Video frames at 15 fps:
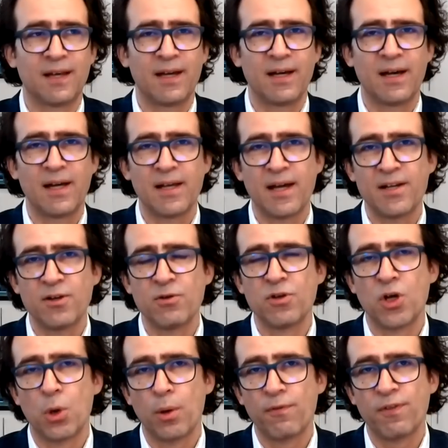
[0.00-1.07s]
I, I
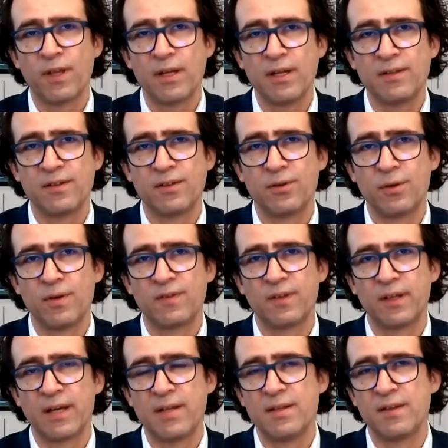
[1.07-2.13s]
don't know if they need to do this.
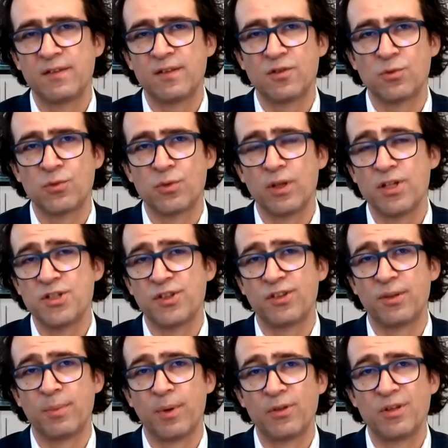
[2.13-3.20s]
Again, this is really
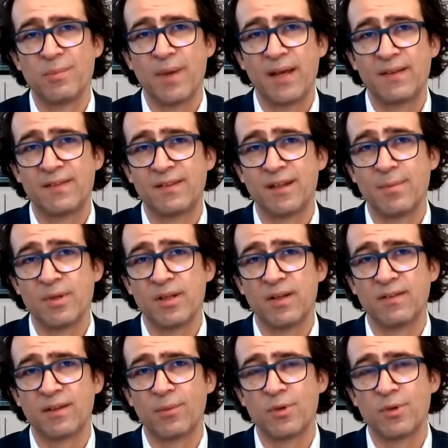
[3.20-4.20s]
just about demand stimulus.